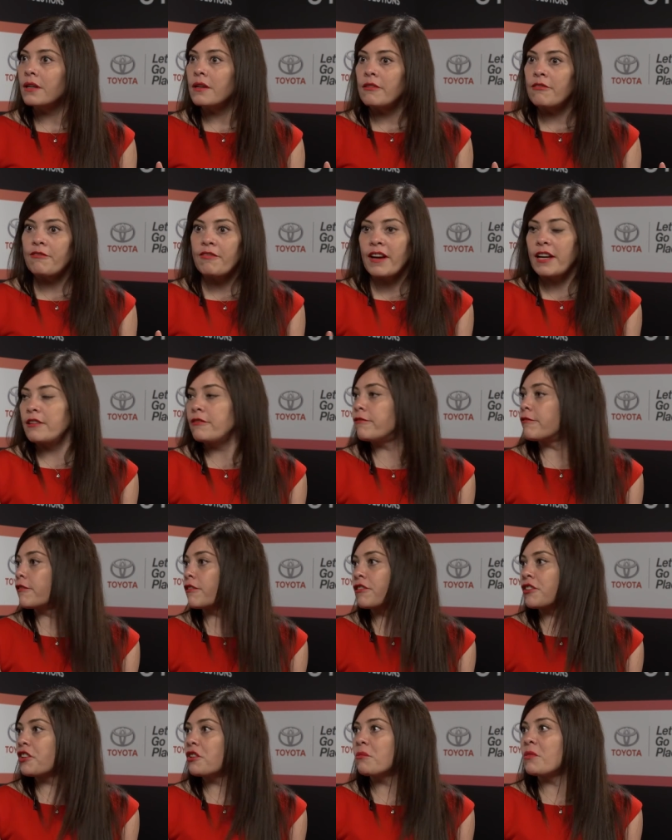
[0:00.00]
fight
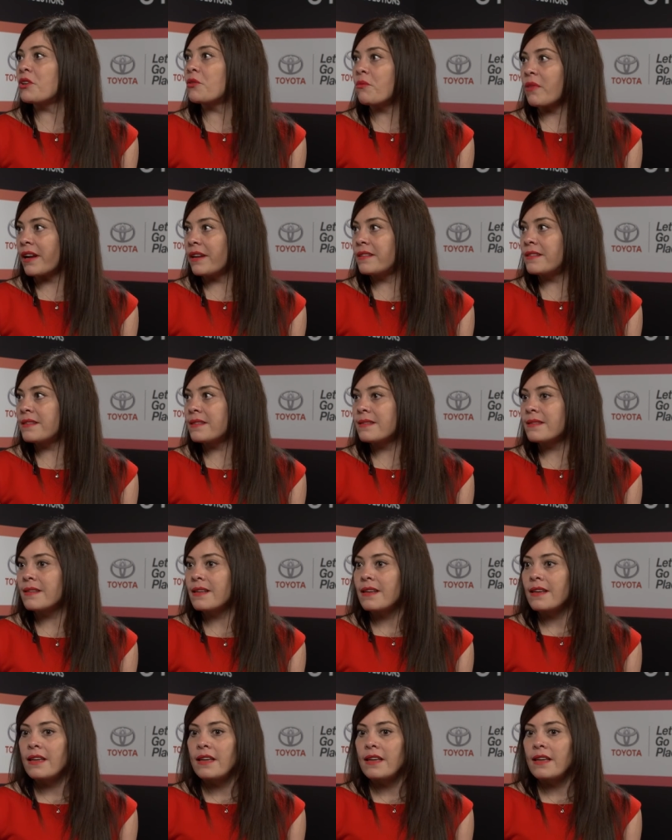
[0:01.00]
for human rights.